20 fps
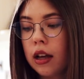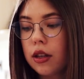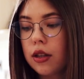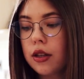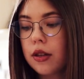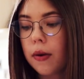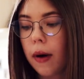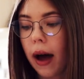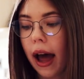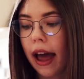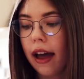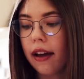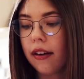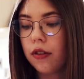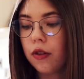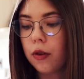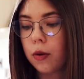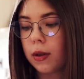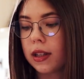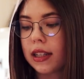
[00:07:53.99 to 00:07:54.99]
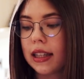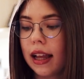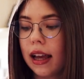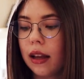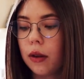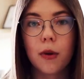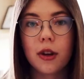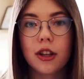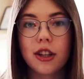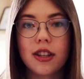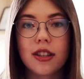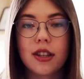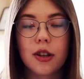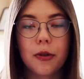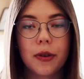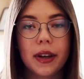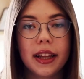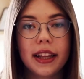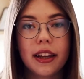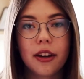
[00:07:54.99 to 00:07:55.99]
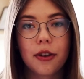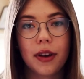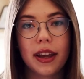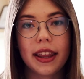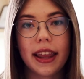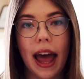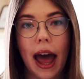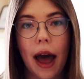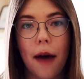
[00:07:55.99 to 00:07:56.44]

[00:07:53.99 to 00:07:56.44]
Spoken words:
So I have Quizlet, which is a really great